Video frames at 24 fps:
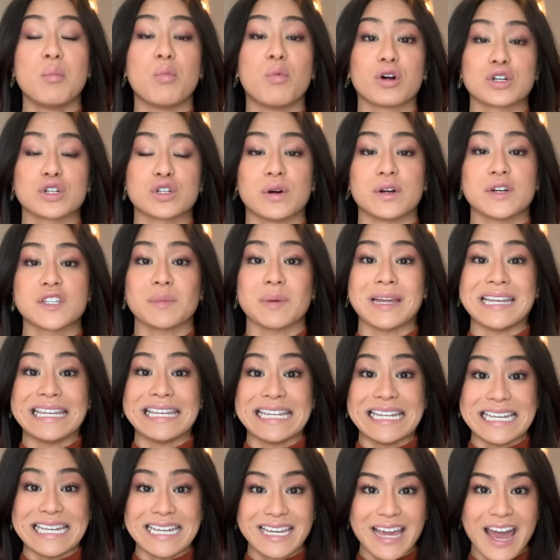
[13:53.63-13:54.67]
More towards my
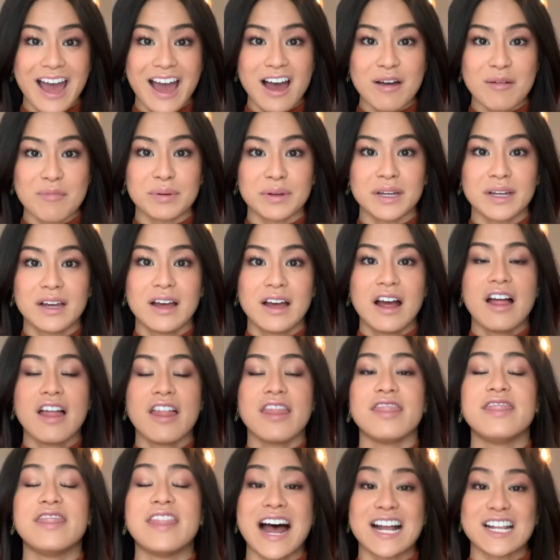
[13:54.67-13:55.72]
kneecap,
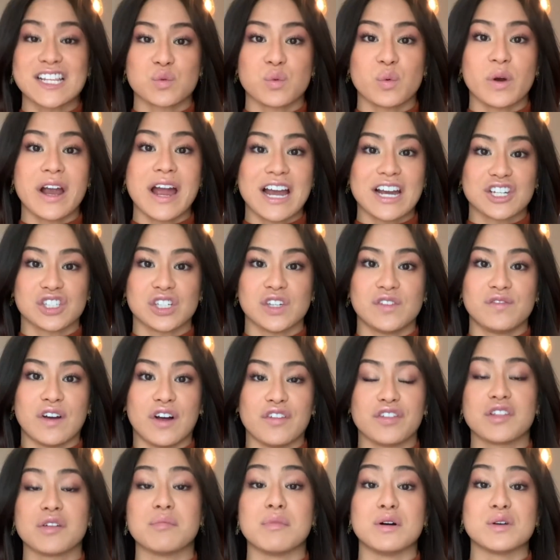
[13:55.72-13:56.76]
that's where I actually
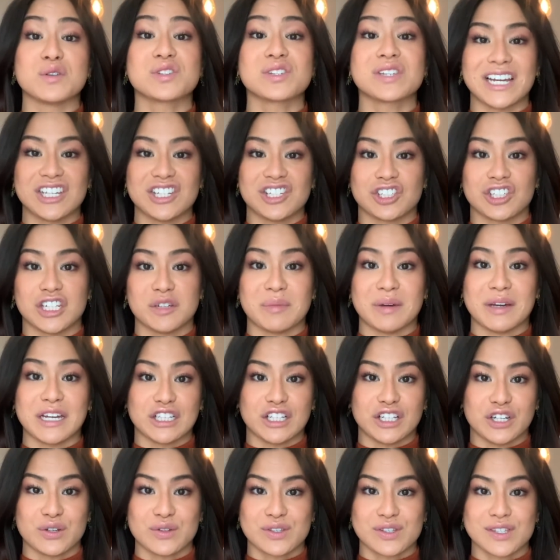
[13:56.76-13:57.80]
felt the most tension in my
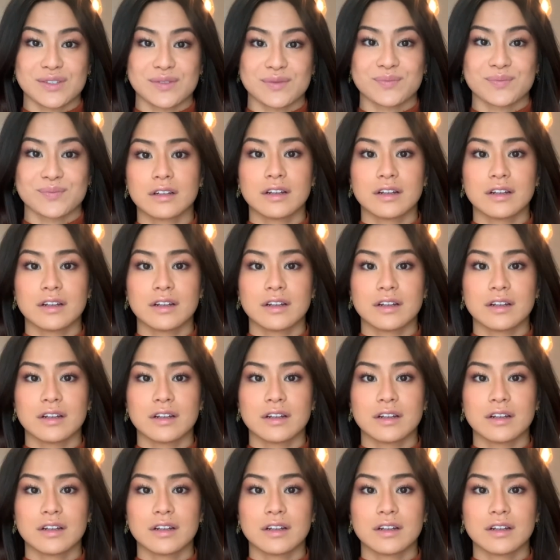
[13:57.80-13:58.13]
glutes.